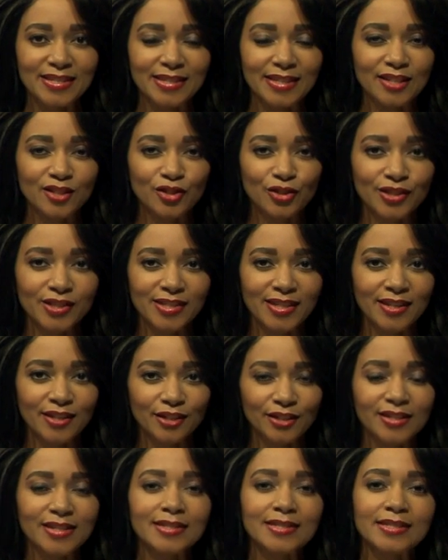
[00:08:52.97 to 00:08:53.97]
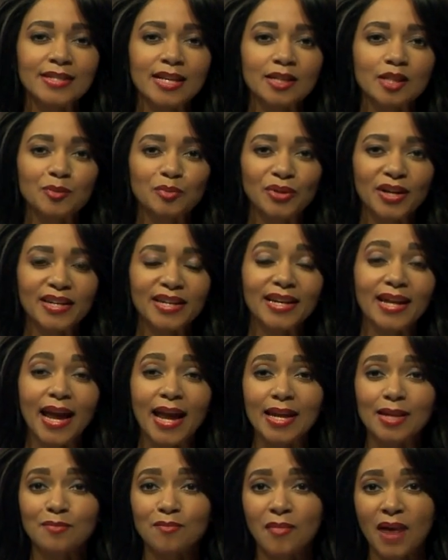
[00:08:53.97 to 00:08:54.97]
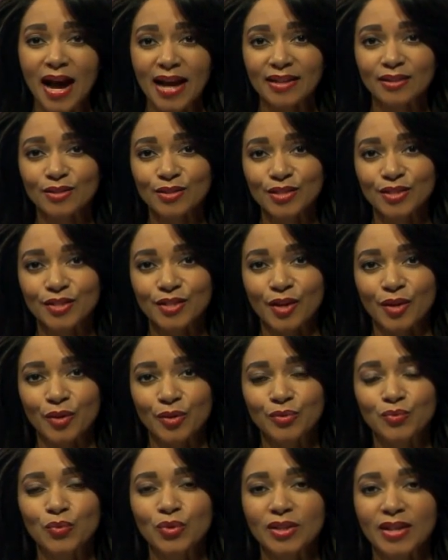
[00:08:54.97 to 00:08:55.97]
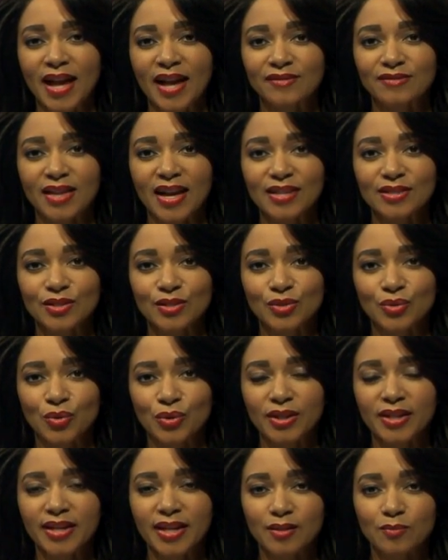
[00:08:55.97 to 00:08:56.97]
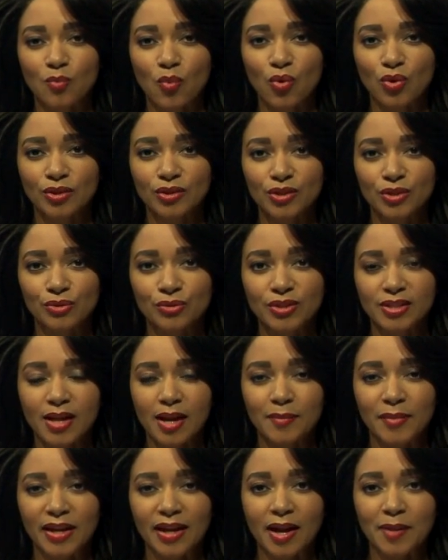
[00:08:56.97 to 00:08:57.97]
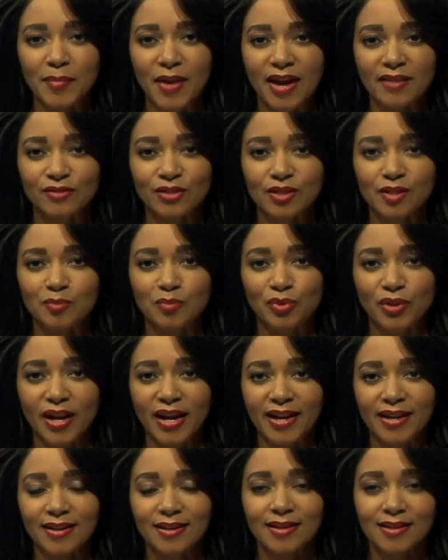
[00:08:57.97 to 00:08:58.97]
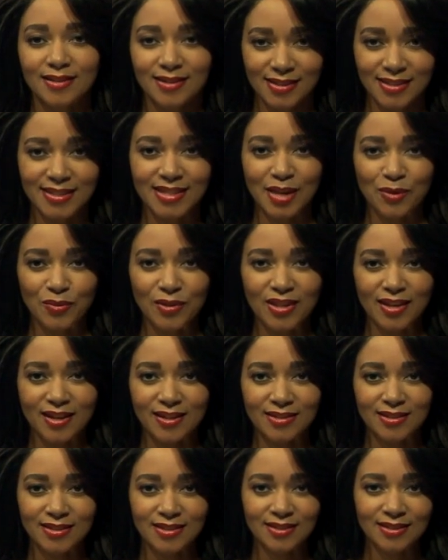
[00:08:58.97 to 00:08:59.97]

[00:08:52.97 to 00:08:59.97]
Senior Center is celebrating a milestone. We'll have that story and more news coming up after the break. Stay with us.